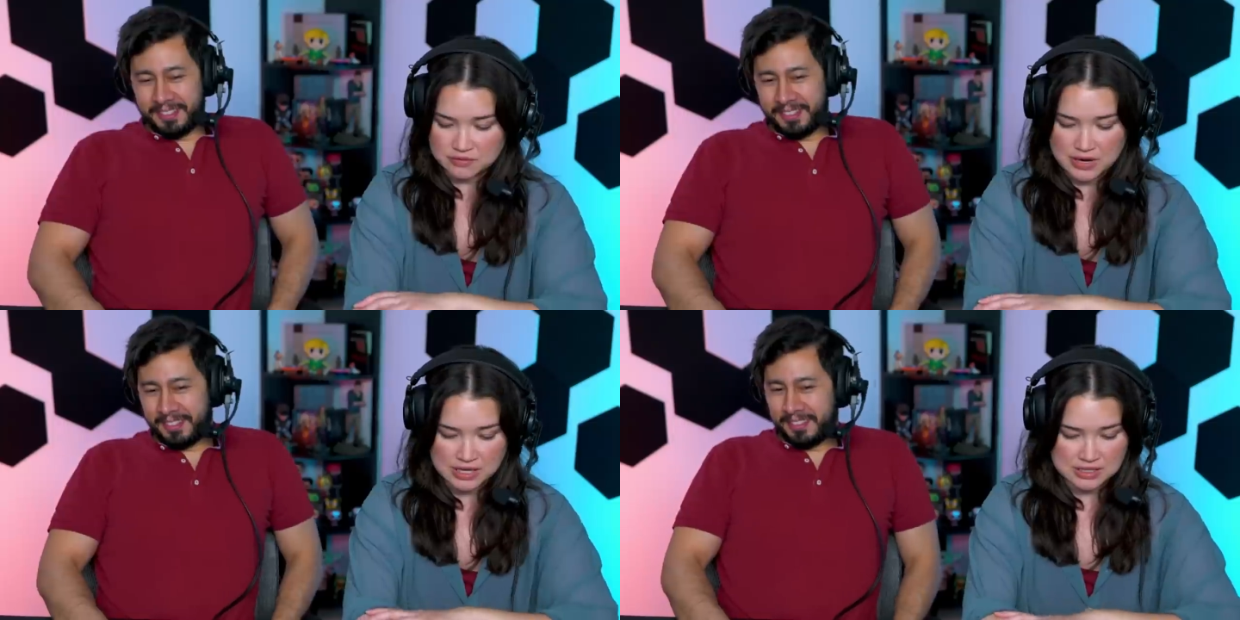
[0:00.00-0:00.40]

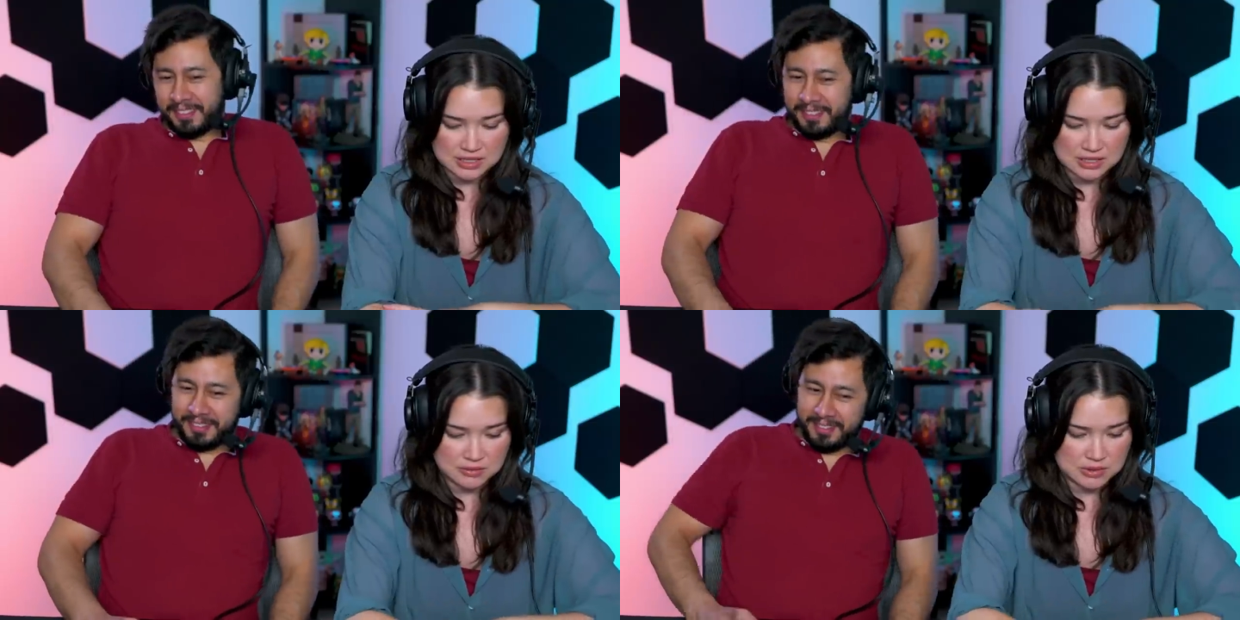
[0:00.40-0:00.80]
Speaker 1: fact
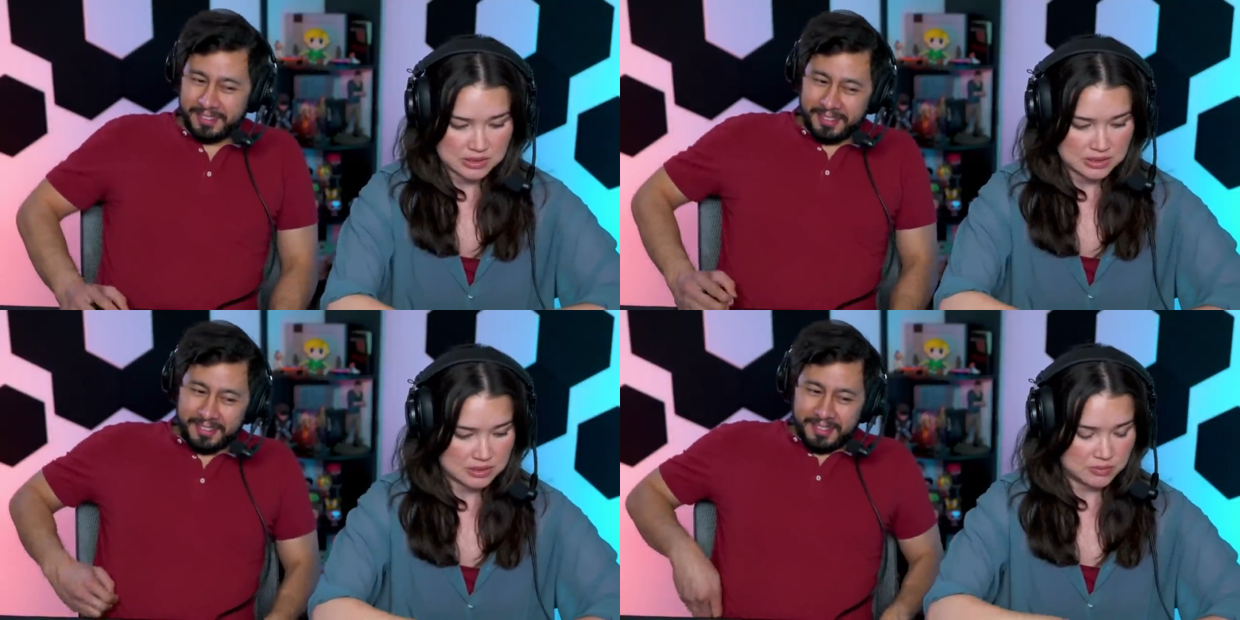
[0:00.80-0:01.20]
that it
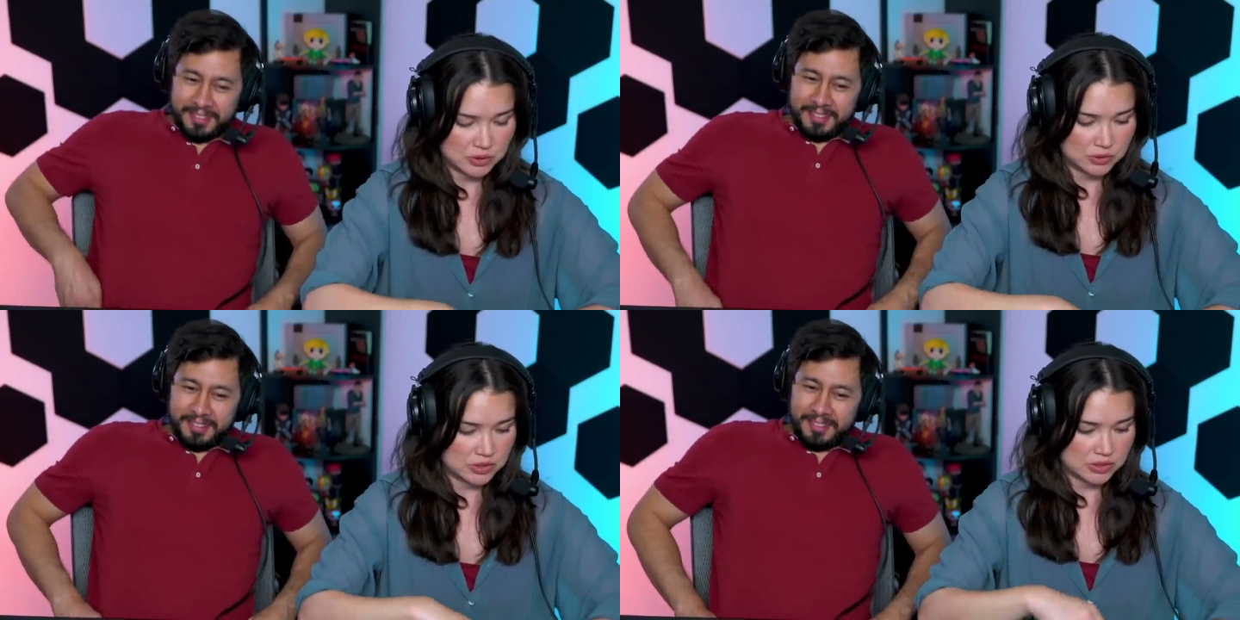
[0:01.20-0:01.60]
was
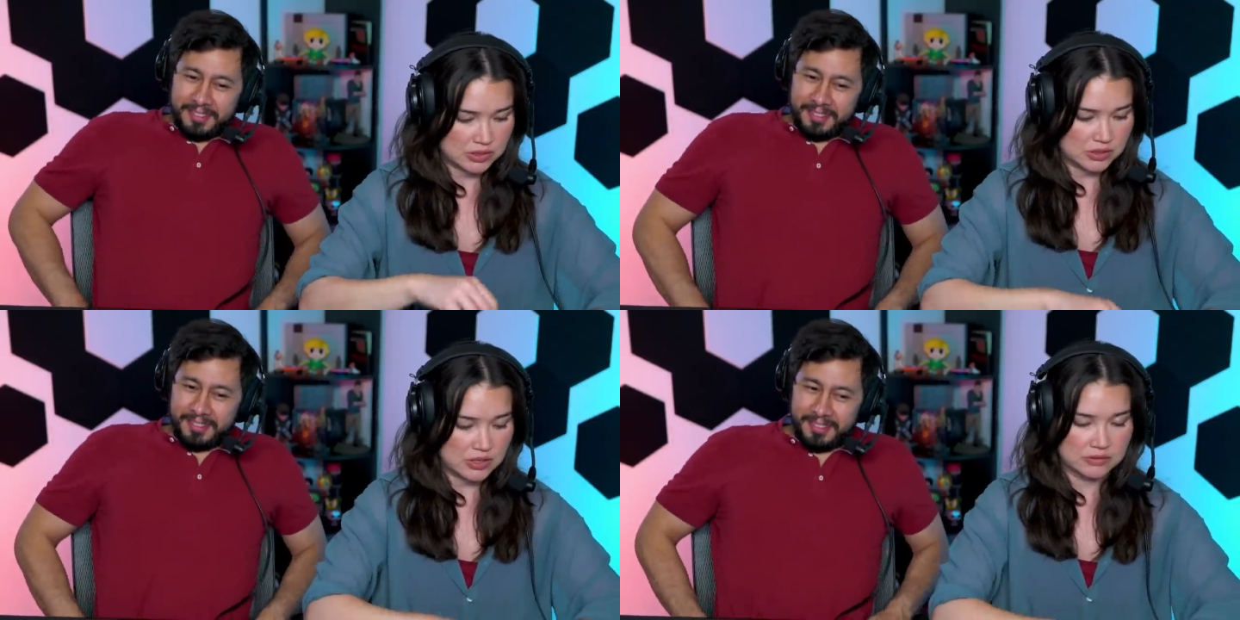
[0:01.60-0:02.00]
built on
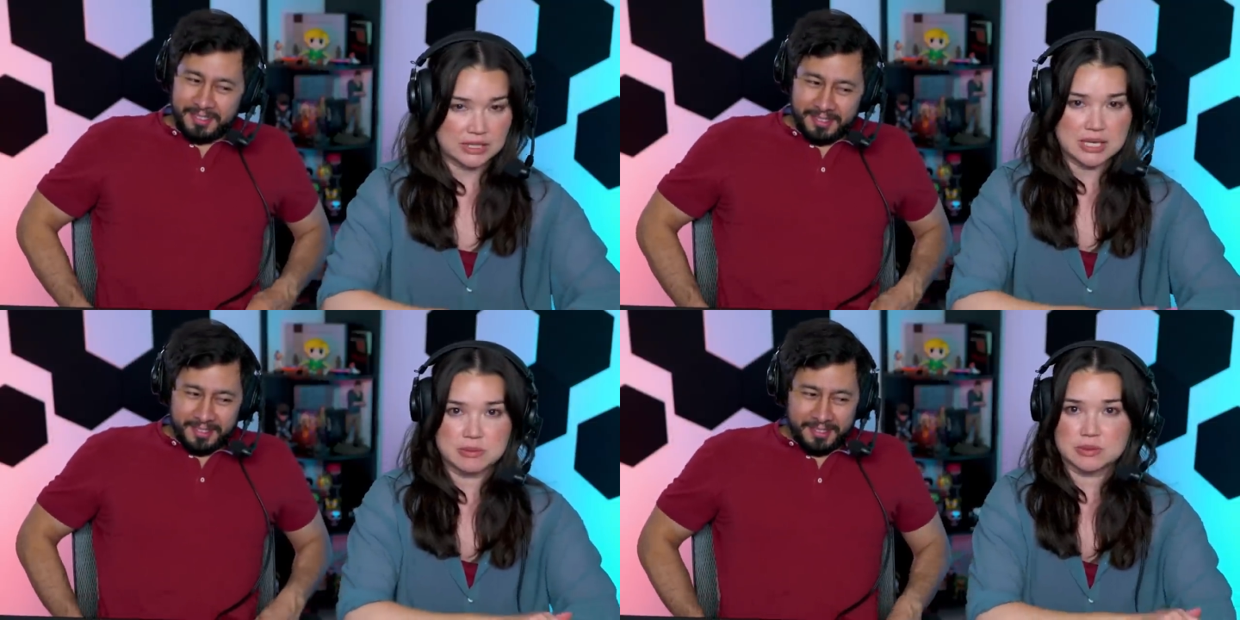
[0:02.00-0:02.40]
a lot of
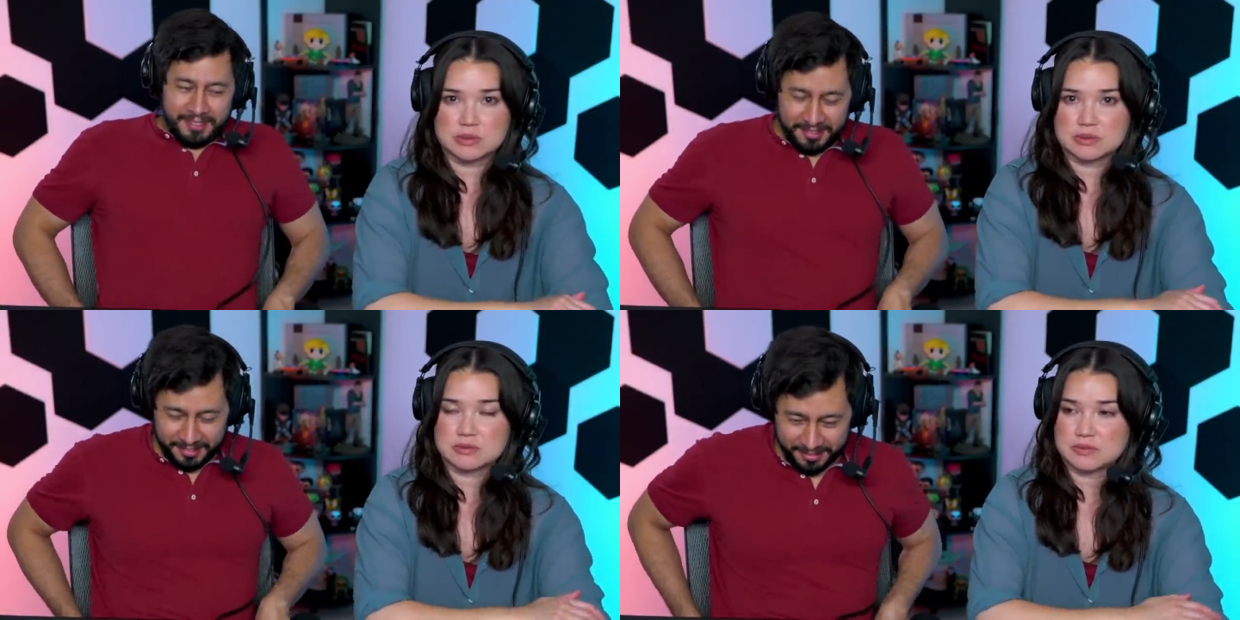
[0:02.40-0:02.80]
labor